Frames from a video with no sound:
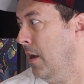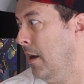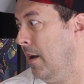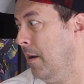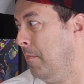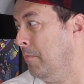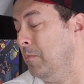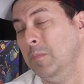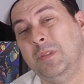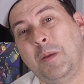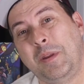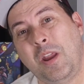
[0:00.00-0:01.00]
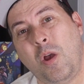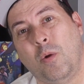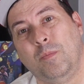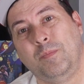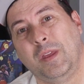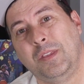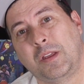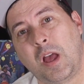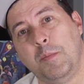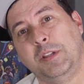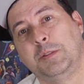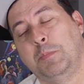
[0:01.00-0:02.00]
Let me know in the
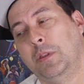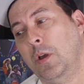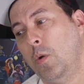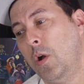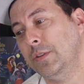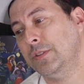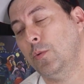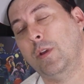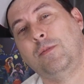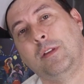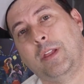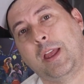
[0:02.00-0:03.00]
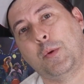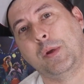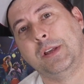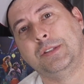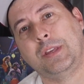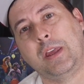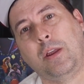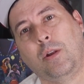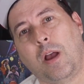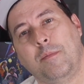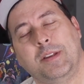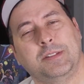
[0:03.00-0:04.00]
comments below. Also, if you like what you see
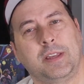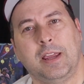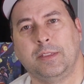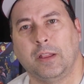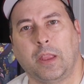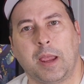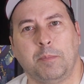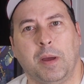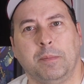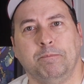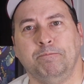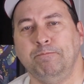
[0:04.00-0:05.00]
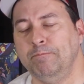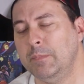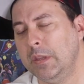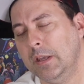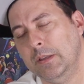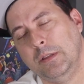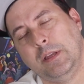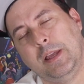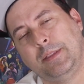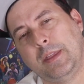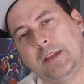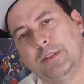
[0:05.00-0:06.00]
here, obviously hit the like button,
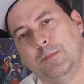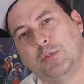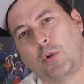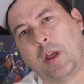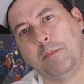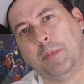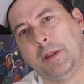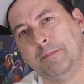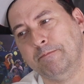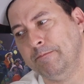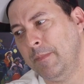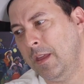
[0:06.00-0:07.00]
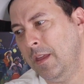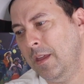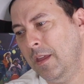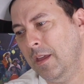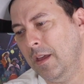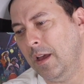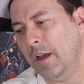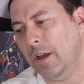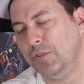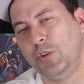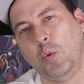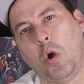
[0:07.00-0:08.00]
hit that subscribe button.
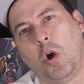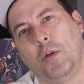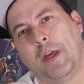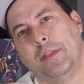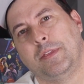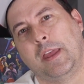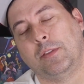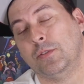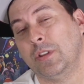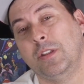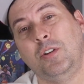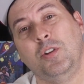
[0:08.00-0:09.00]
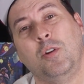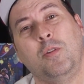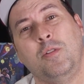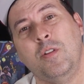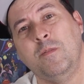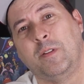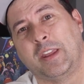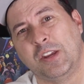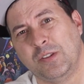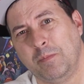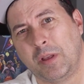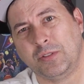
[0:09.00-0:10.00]
do all that thing. There's a little
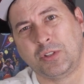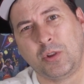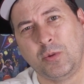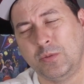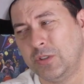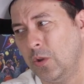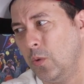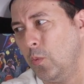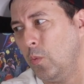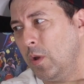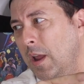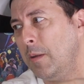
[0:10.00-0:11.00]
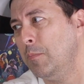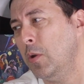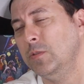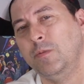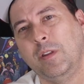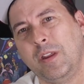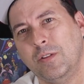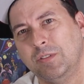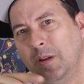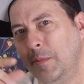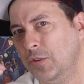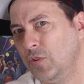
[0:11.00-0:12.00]
notification bells too, so when I post videos,
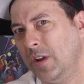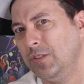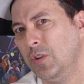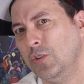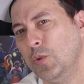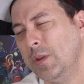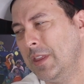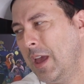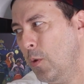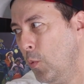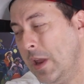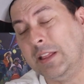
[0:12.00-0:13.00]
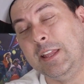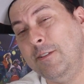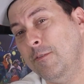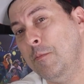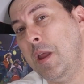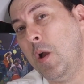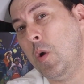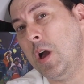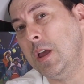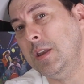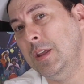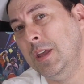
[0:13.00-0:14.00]
and I'm gonna try and start doing that weekly from now
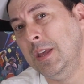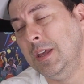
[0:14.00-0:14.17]
on,